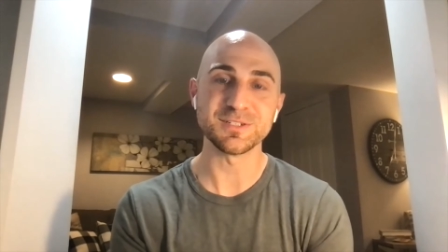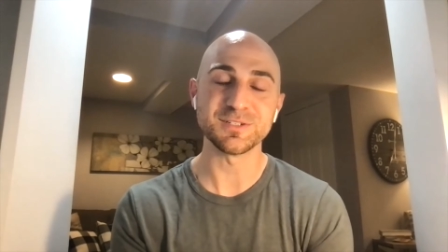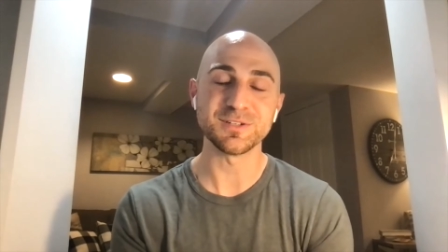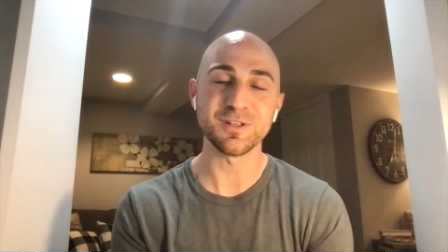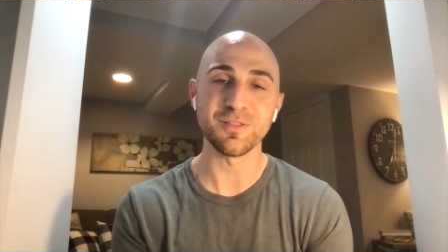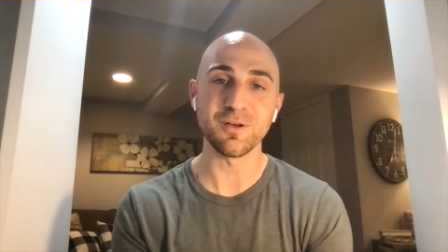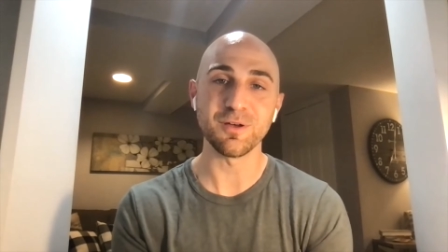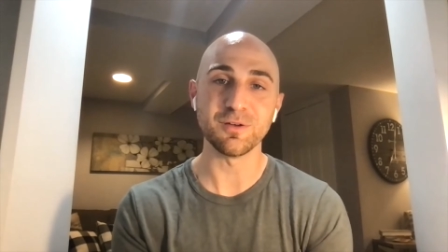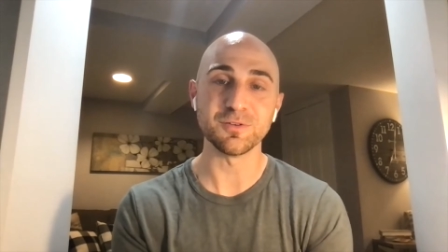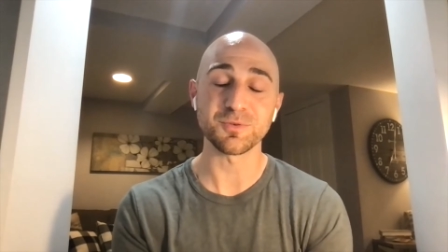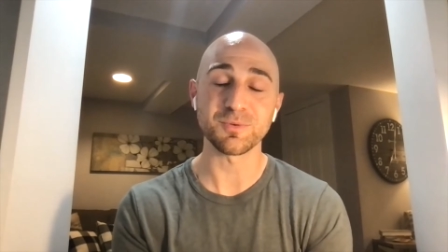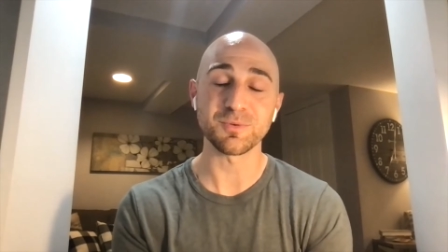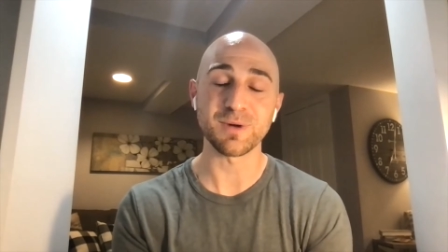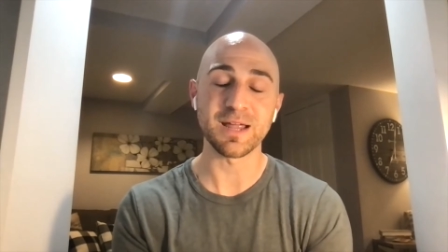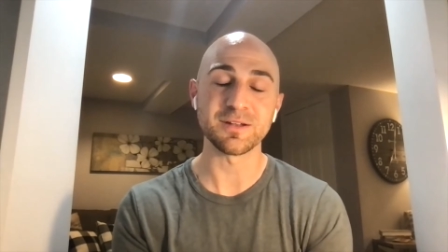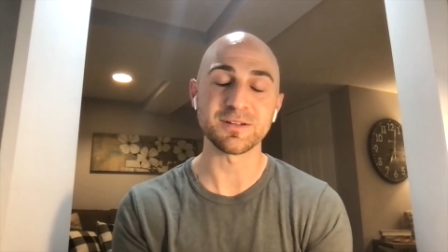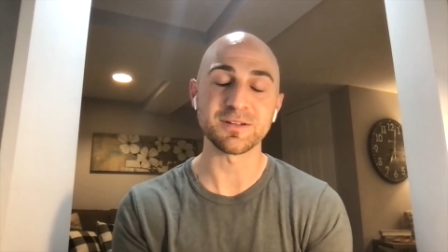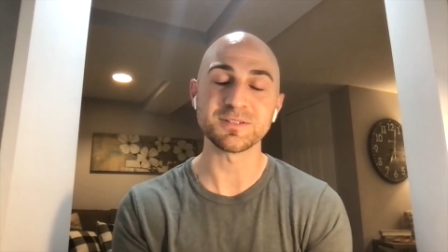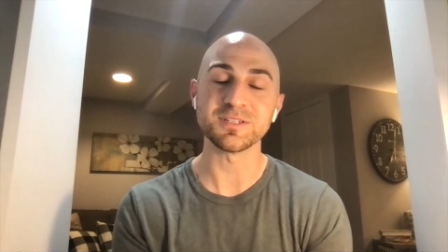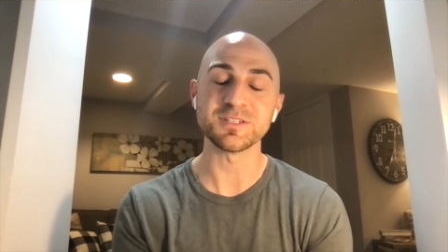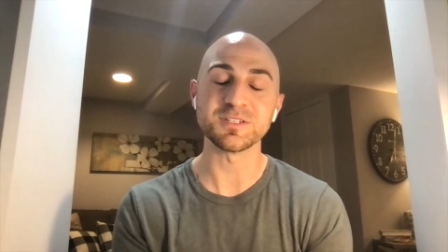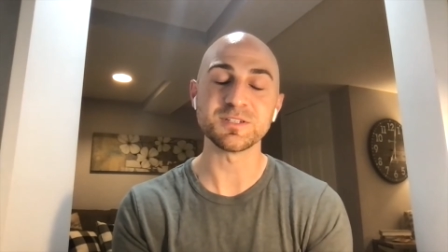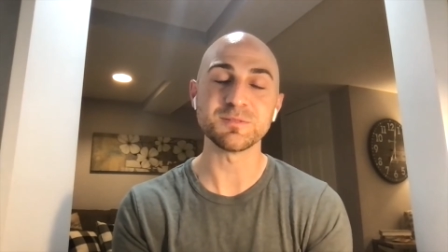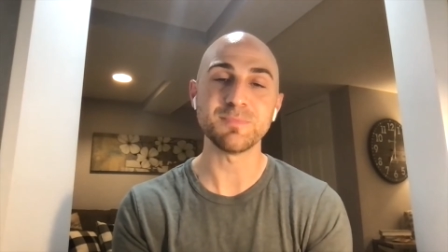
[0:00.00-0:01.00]
to those around
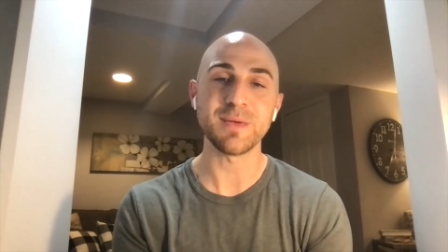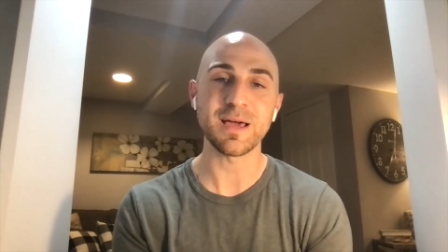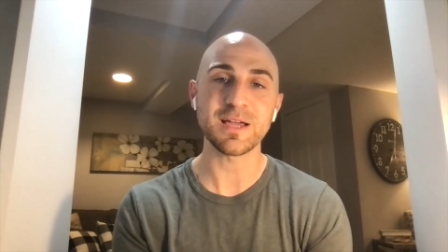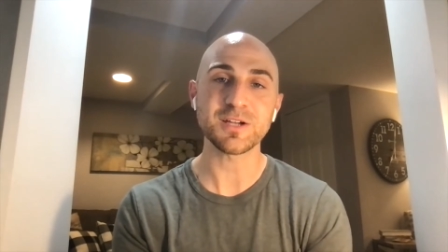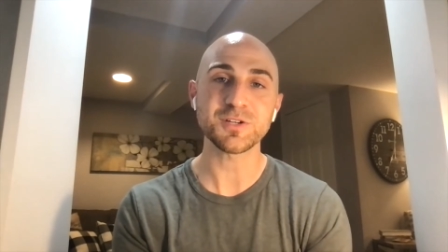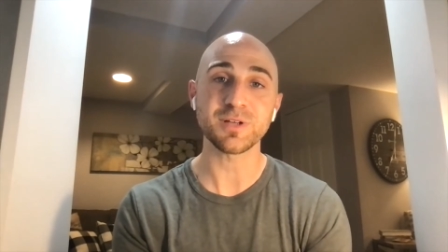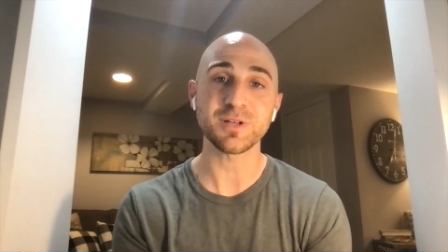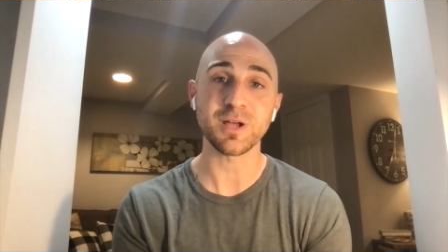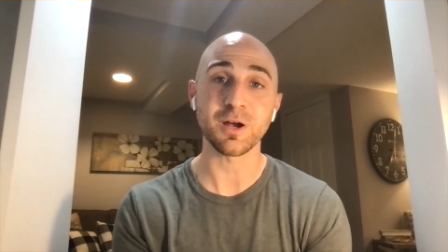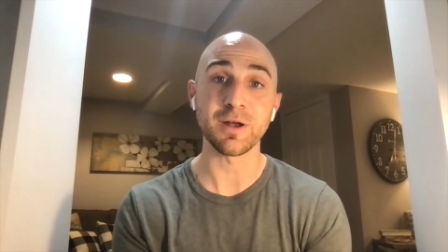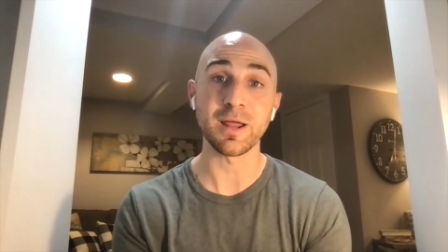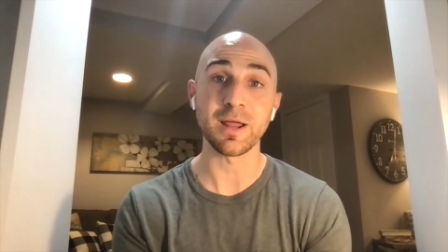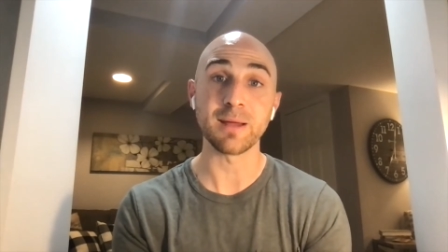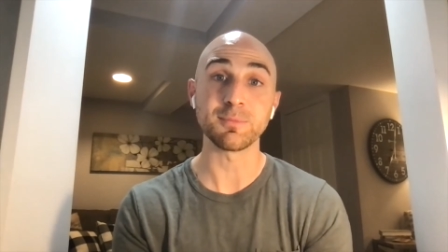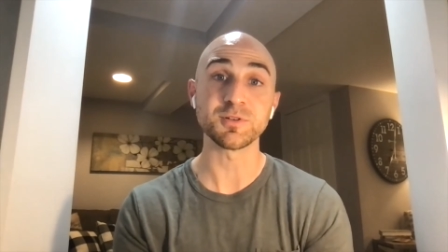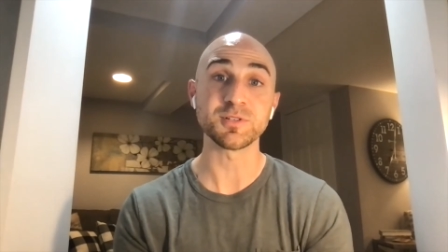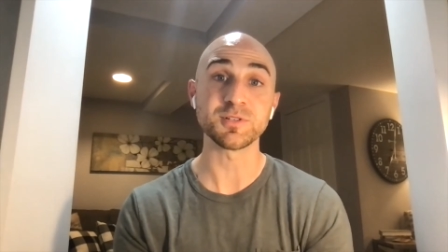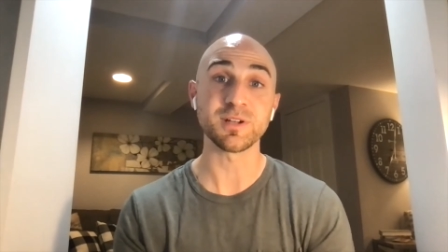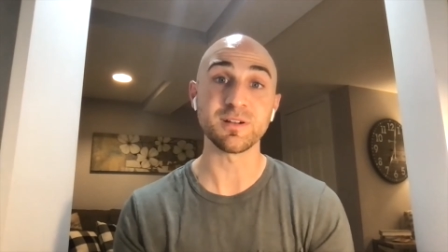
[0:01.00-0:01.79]
us, especially our neighbors.